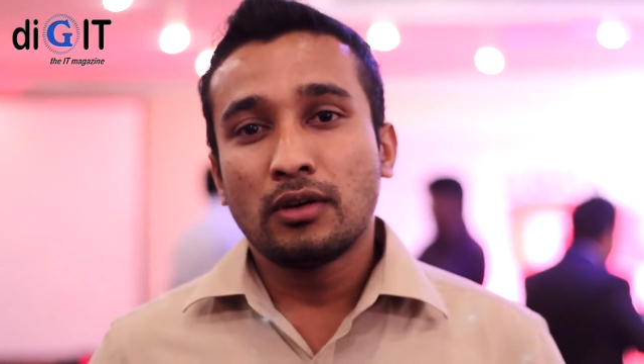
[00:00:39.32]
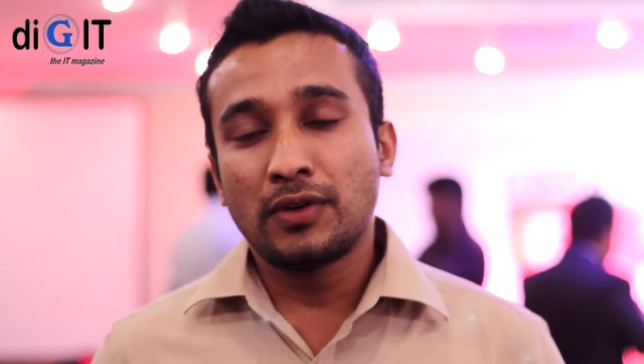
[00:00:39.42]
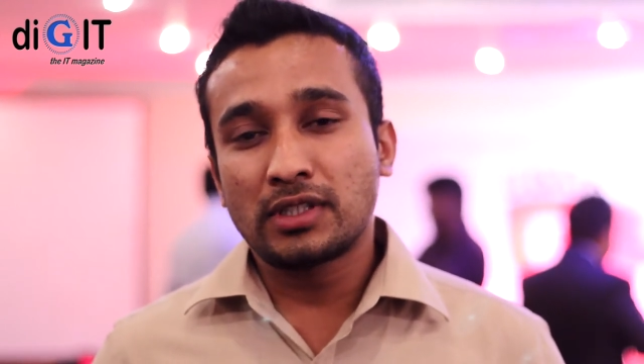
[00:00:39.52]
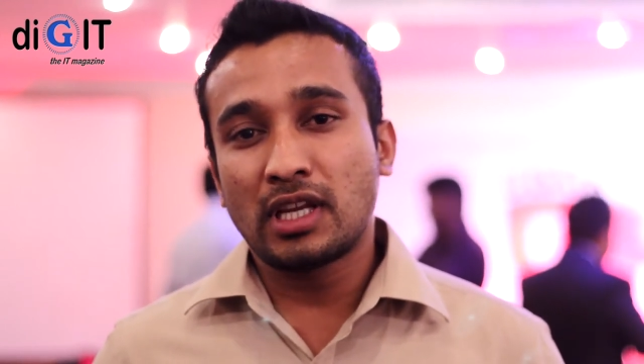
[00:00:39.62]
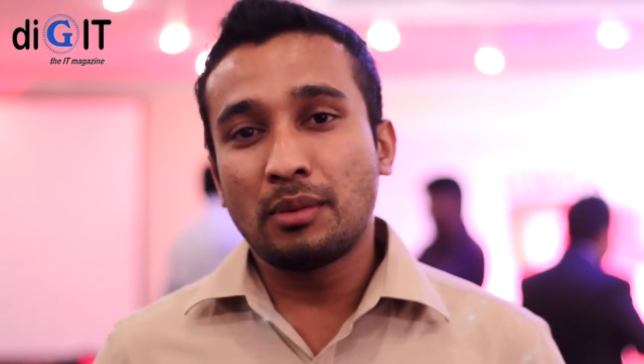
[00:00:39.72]

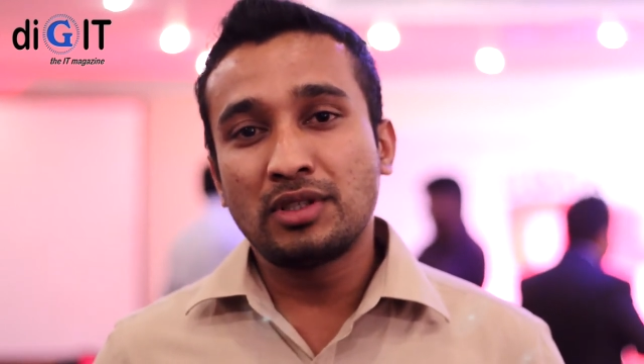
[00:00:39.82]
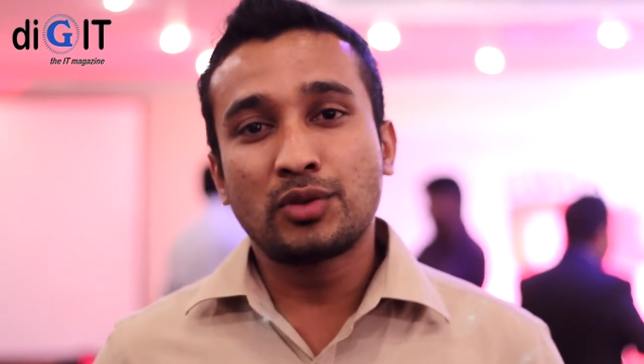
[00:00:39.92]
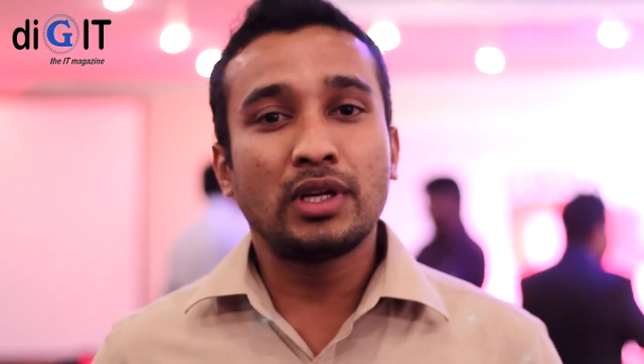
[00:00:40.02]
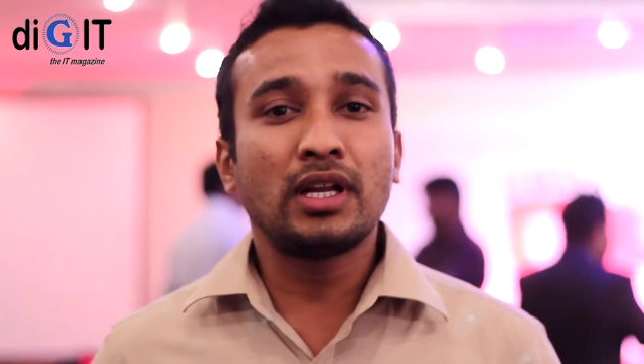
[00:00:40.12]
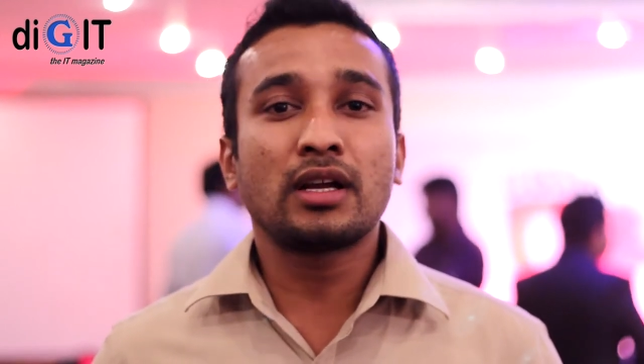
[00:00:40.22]
first time in
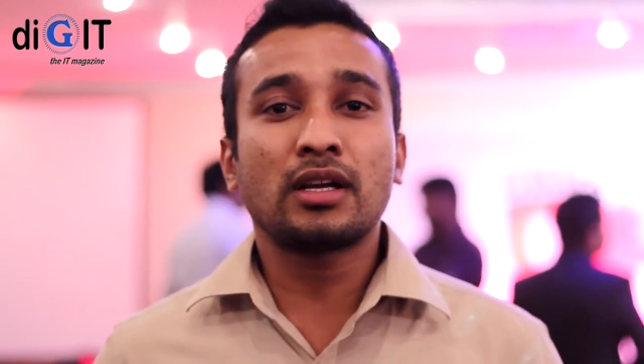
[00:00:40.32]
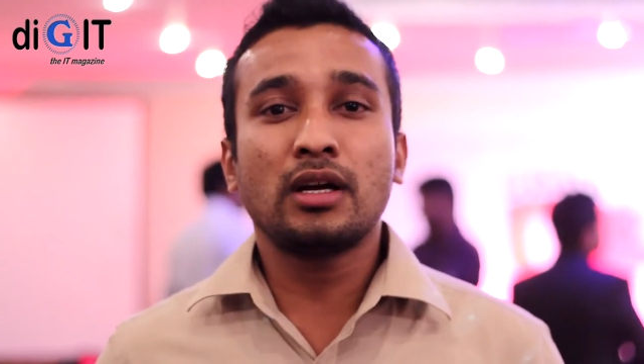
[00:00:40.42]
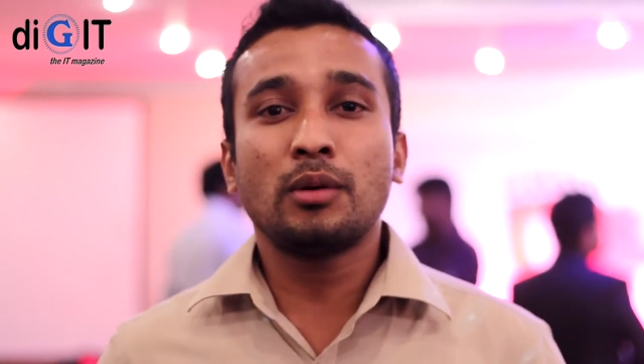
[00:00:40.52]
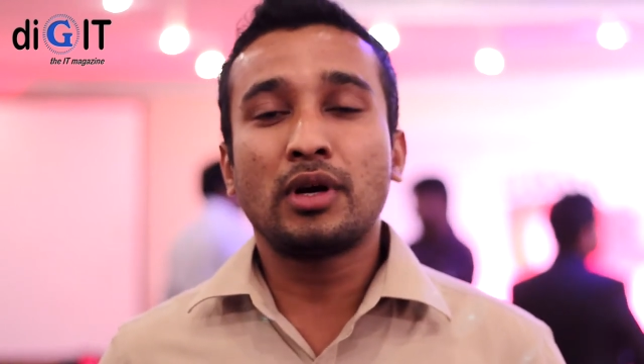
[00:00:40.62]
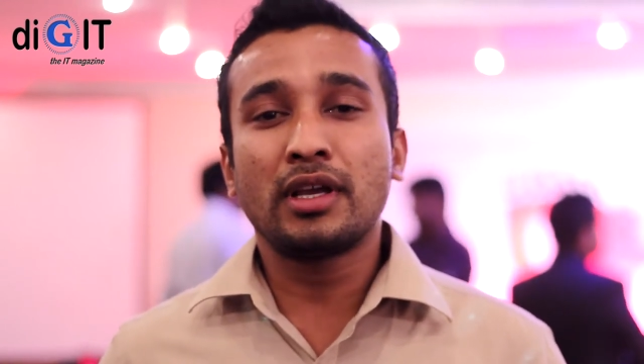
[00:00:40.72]
Sri
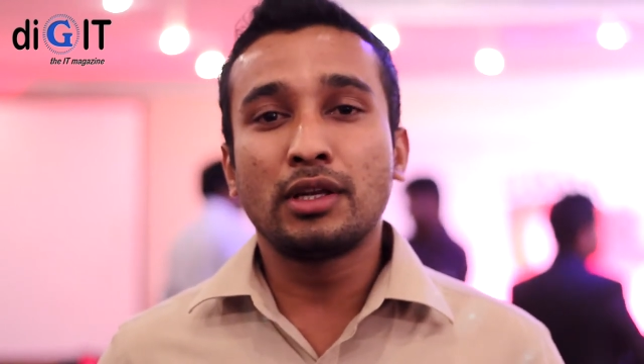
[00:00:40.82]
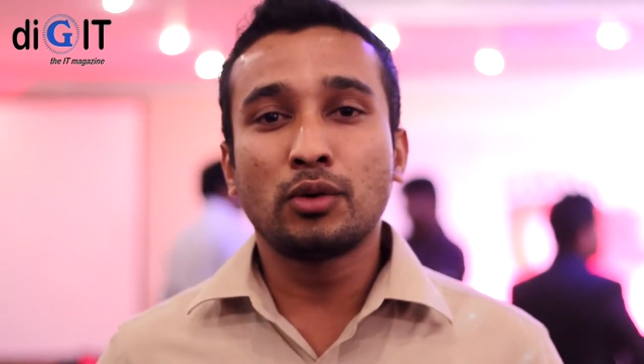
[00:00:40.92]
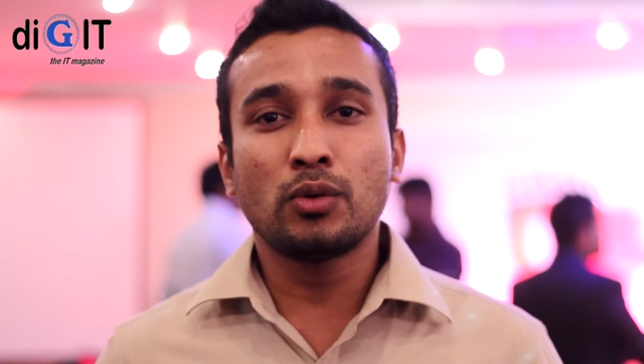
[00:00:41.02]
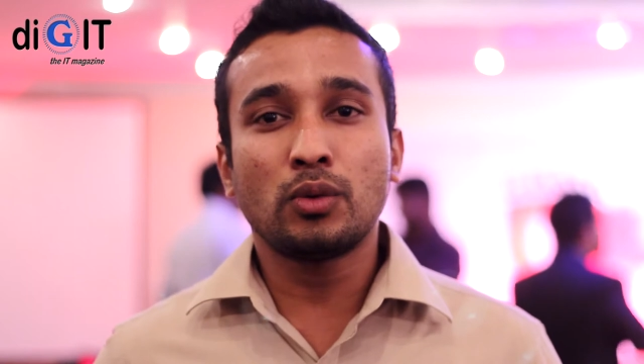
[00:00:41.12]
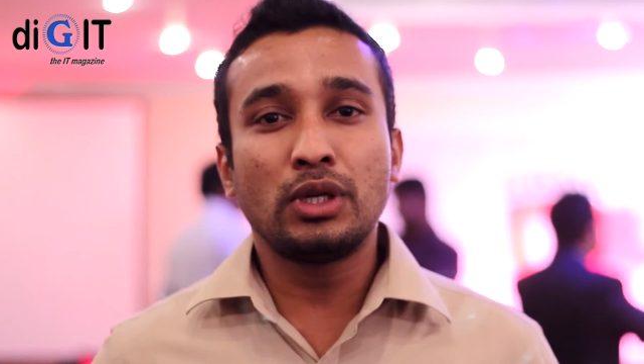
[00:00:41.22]
Lanka by
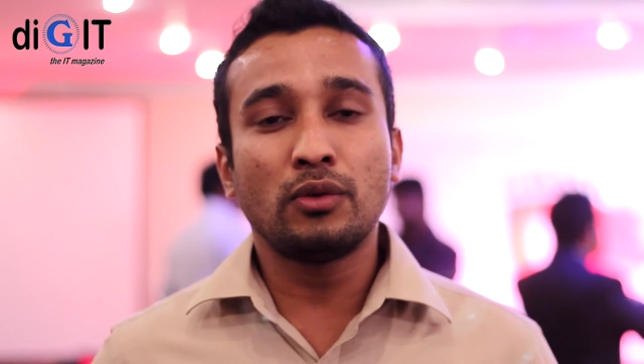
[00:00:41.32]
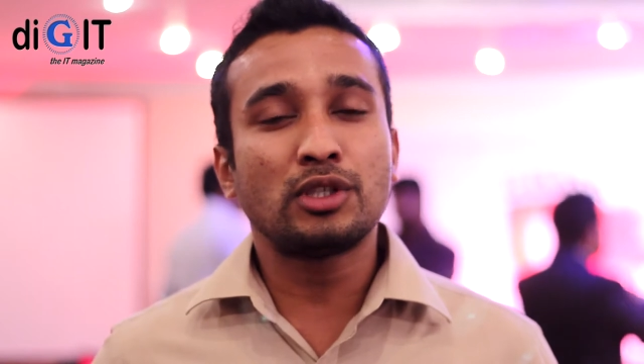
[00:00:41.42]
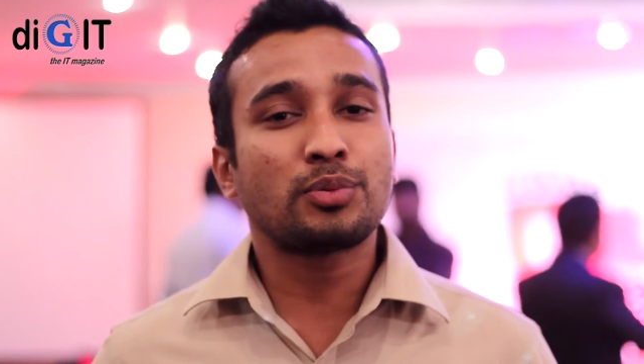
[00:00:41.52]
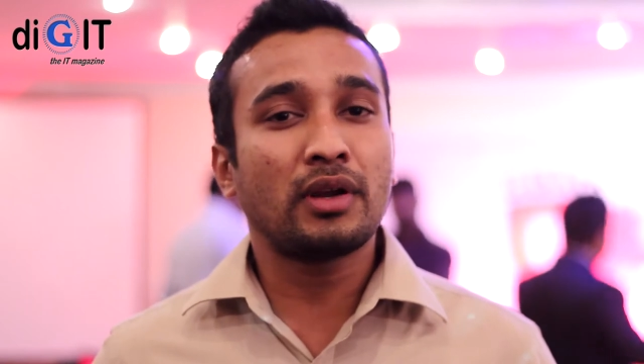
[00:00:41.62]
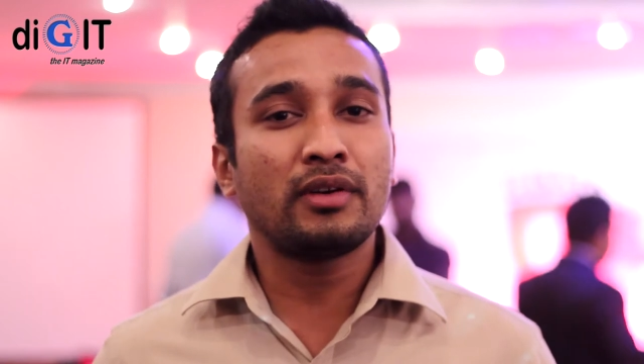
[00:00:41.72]

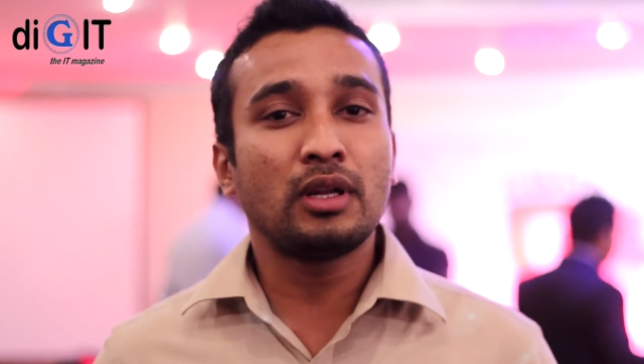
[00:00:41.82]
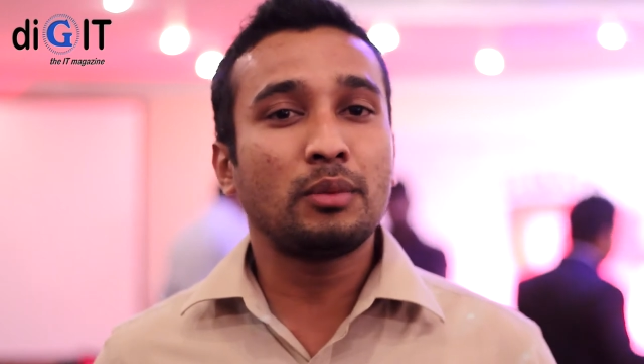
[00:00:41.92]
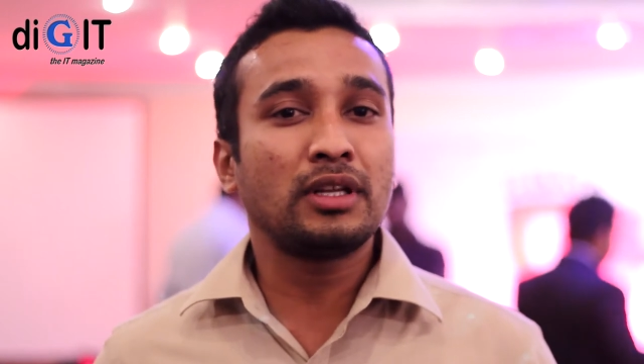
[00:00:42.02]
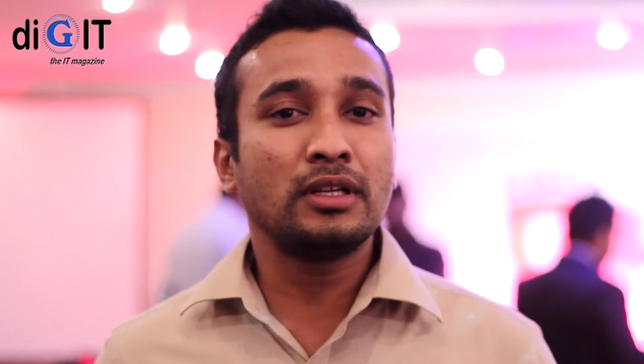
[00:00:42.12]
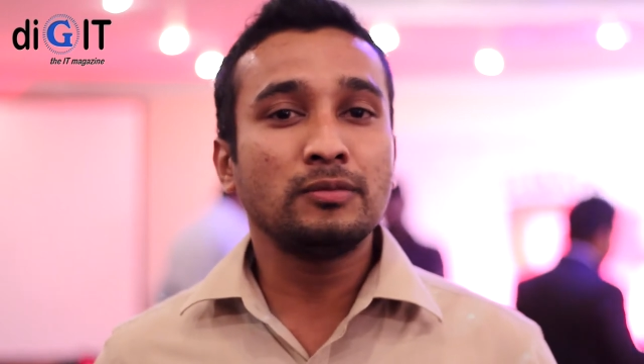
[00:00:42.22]
Enoviz Private
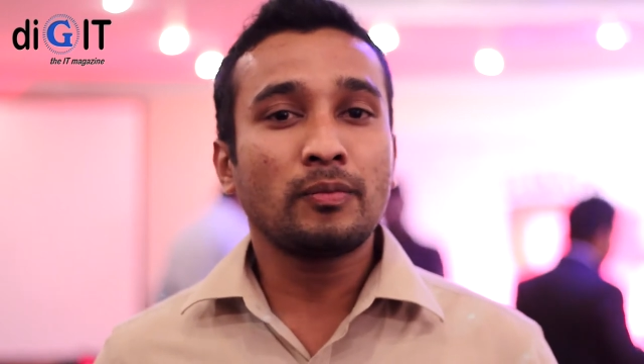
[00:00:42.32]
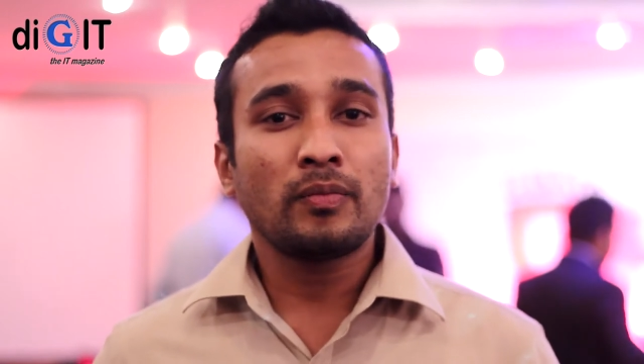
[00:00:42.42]
Limited.